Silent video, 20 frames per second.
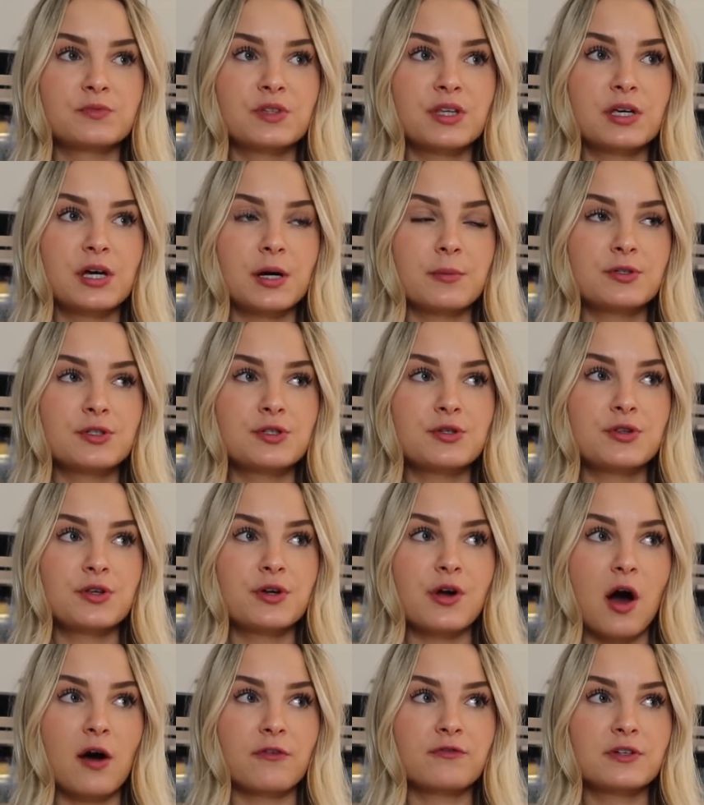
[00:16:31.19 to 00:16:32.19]
come into the
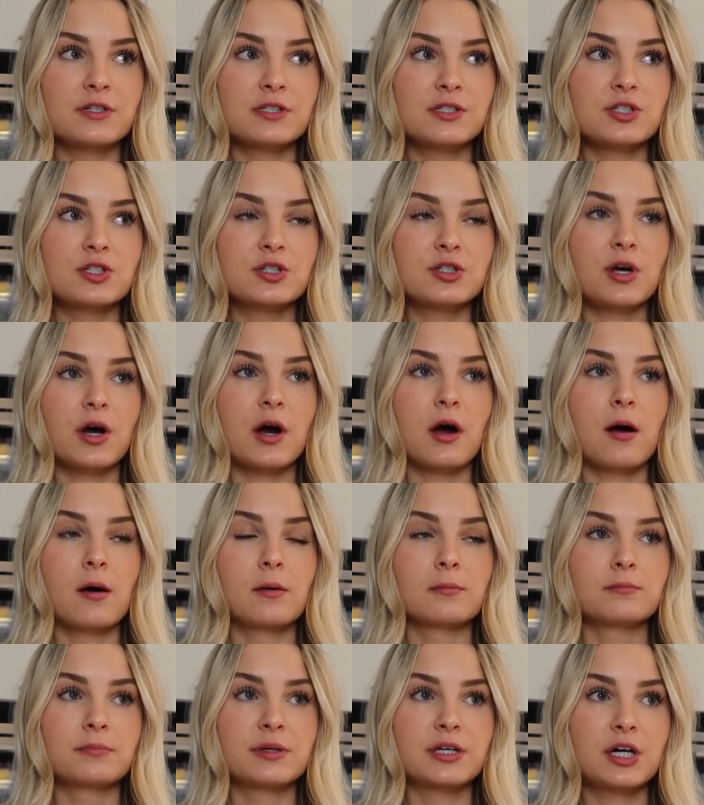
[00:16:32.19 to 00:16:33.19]
office
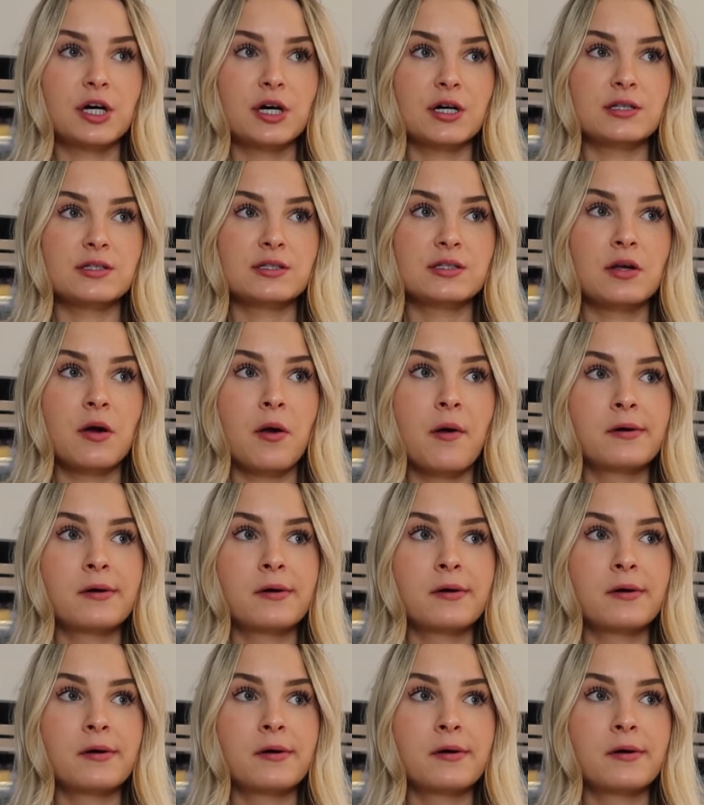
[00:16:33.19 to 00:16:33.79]
because,